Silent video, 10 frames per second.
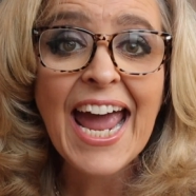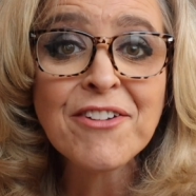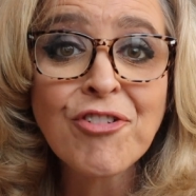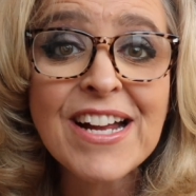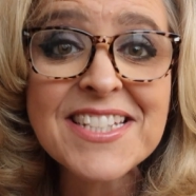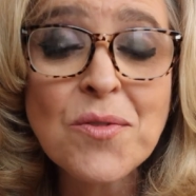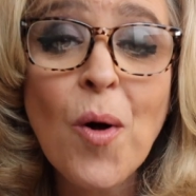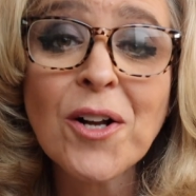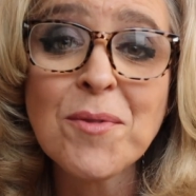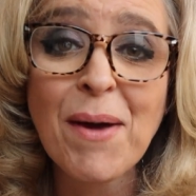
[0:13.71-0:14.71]
Hey friends, and
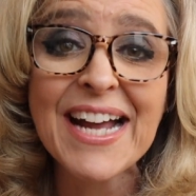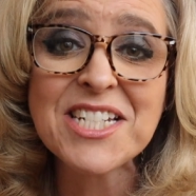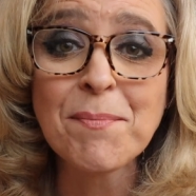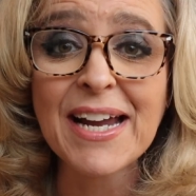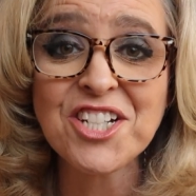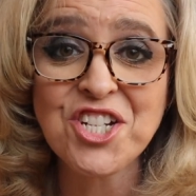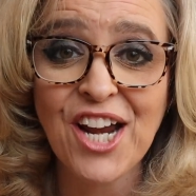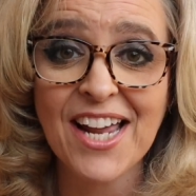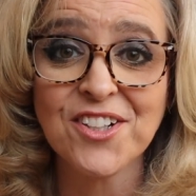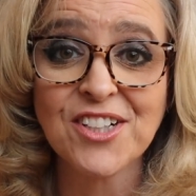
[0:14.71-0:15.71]
welcome back to my
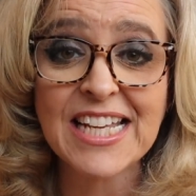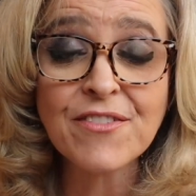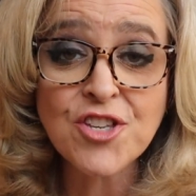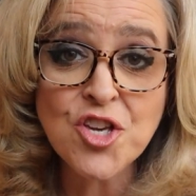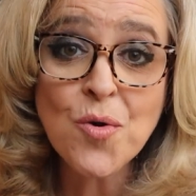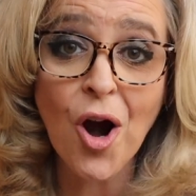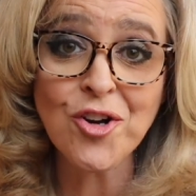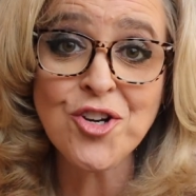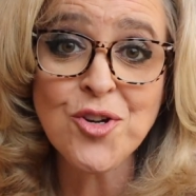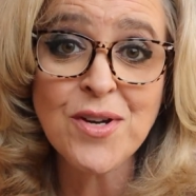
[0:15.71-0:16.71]
channel. If you are
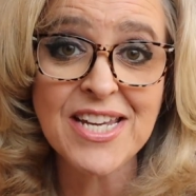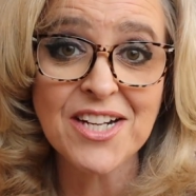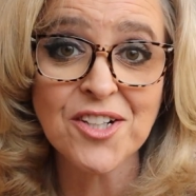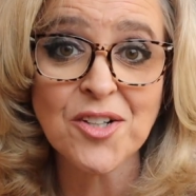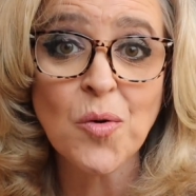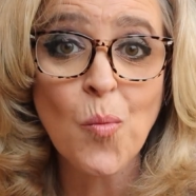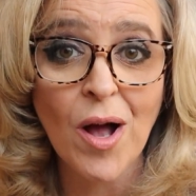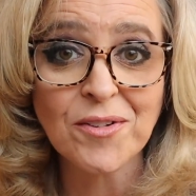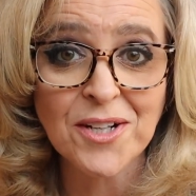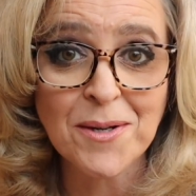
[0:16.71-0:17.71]
new here,
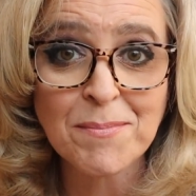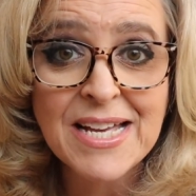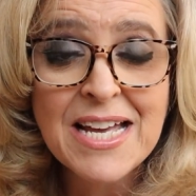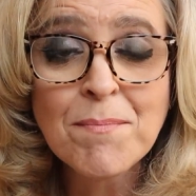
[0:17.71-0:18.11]
welcome.